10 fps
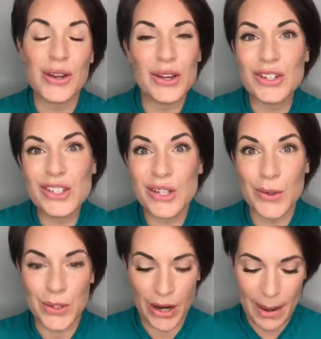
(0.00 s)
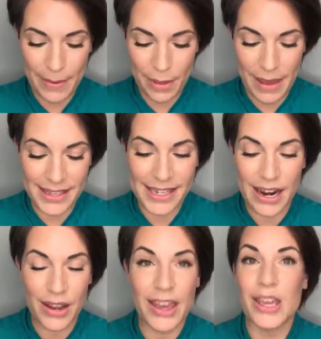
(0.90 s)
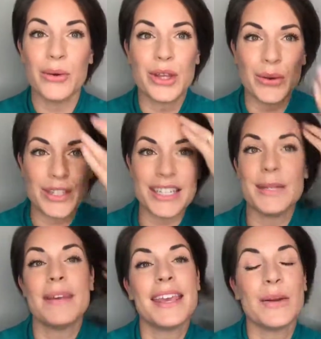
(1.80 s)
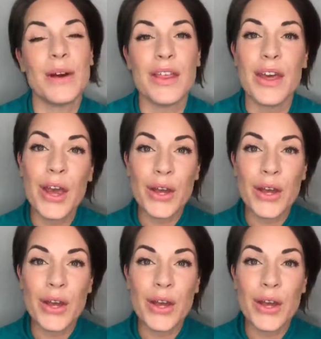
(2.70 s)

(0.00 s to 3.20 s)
or you can just use your Epic mascara that you're using to begin with.